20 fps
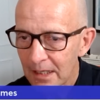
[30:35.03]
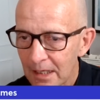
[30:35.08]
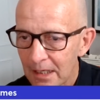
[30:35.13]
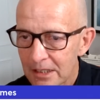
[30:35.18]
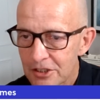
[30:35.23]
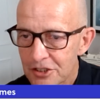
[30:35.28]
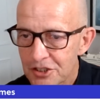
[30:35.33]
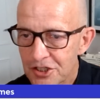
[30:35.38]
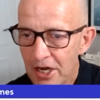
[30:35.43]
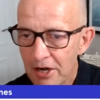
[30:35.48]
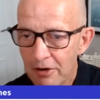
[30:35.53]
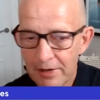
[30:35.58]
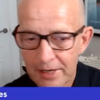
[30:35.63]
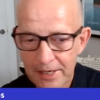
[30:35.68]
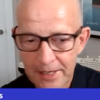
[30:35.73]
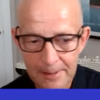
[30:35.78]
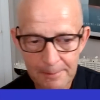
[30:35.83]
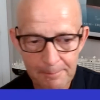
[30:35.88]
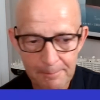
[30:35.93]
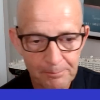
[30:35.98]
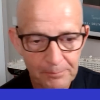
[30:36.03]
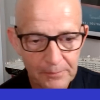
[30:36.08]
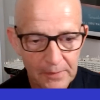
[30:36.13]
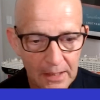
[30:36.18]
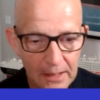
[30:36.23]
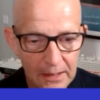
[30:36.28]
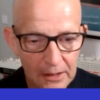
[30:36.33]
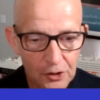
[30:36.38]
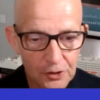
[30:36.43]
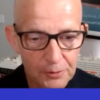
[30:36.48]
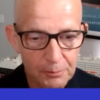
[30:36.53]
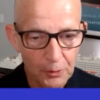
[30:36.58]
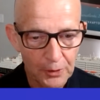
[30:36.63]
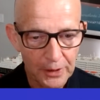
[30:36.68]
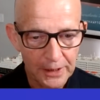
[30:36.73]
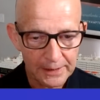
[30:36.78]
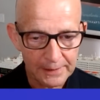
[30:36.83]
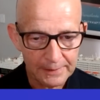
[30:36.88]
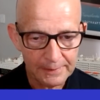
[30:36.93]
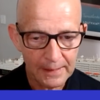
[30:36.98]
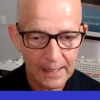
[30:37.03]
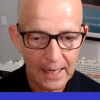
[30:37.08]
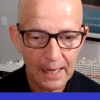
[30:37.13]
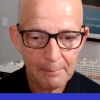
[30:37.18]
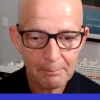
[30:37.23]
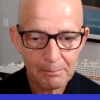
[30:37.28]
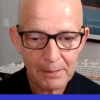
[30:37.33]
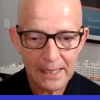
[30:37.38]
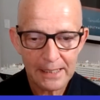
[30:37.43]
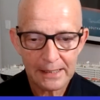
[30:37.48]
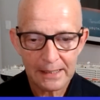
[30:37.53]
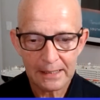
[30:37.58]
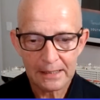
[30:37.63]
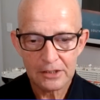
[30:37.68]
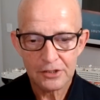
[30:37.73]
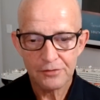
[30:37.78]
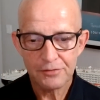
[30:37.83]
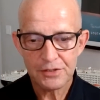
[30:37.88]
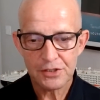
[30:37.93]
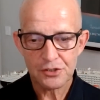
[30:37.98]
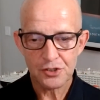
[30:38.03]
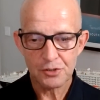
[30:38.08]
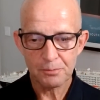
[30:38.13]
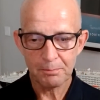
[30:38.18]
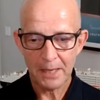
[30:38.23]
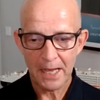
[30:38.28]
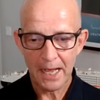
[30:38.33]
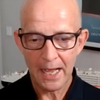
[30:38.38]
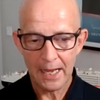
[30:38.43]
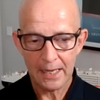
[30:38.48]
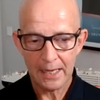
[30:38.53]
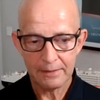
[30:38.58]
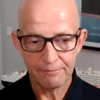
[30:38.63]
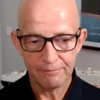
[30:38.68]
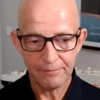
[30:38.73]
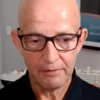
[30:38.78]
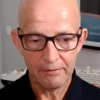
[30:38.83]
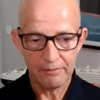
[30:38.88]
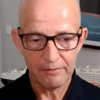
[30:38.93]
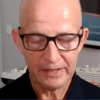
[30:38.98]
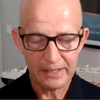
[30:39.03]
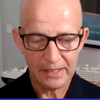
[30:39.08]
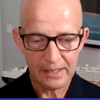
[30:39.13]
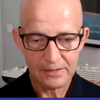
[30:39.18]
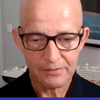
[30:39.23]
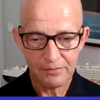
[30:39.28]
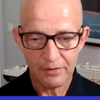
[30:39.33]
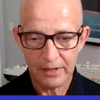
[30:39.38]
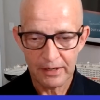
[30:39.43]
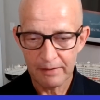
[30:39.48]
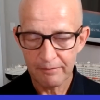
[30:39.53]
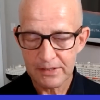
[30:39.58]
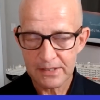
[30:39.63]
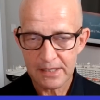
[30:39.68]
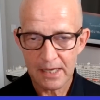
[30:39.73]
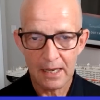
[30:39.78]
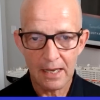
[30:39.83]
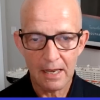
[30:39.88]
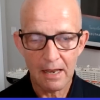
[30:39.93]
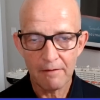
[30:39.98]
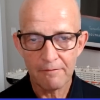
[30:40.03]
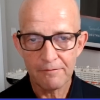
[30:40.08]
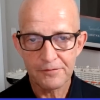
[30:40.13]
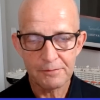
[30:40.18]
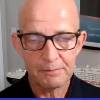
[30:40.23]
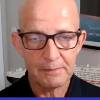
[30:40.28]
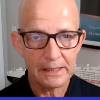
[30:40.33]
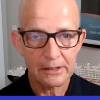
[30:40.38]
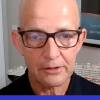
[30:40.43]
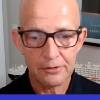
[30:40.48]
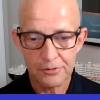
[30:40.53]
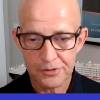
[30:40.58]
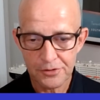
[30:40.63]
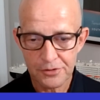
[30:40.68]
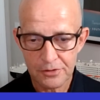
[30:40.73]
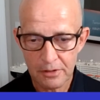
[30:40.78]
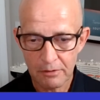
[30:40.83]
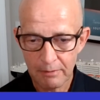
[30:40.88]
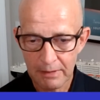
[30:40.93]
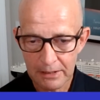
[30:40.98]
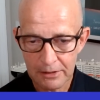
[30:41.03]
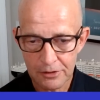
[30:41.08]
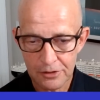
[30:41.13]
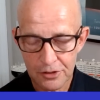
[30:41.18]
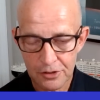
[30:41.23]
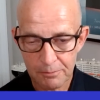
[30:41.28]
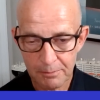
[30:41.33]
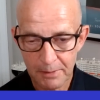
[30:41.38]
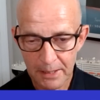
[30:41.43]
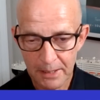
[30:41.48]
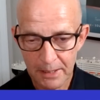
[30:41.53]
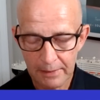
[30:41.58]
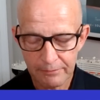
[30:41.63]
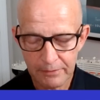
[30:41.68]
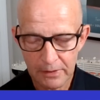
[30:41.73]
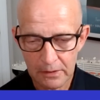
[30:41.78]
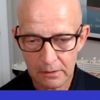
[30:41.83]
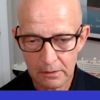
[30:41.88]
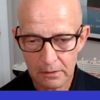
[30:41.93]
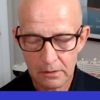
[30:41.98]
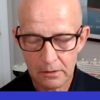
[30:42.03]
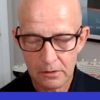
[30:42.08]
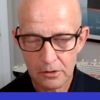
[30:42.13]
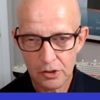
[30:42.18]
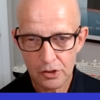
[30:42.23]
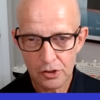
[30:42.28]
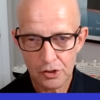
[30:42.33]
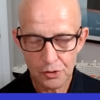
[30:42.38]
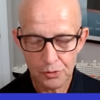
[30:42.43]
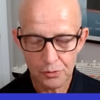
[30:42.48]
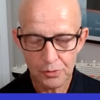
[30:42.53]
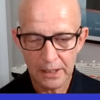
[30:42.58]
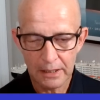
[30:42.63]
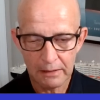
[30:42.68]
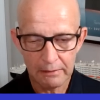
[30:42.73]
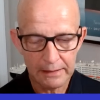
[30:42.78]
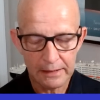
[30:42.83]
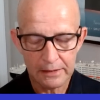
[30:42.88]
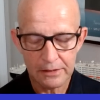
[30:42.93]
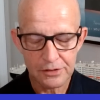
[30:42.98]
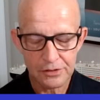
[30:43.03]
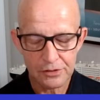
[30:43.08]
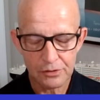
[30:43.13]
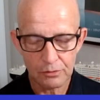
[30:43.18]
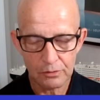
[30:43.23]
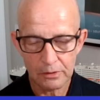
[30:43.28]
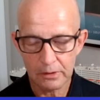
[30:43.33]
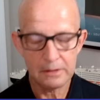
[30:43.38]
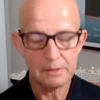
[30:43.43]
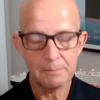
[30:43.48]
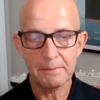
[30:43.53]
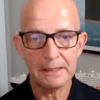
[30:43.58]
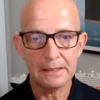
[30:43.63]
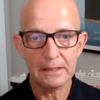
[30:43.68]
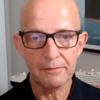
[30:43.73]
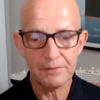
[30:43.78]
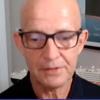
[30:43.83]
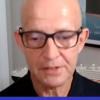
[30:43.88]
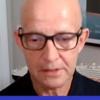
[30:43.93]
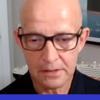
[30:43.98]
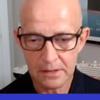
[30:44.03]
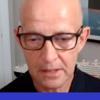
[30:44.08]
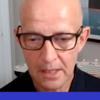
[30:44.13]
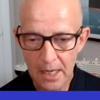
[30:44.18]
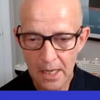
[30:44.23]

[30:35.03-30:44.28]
Sherry, good morning. I'm planning to visit Japan. Very, very nice, very envious. I loved my cruise around Japan. I've done 2 now, and it's magnificent.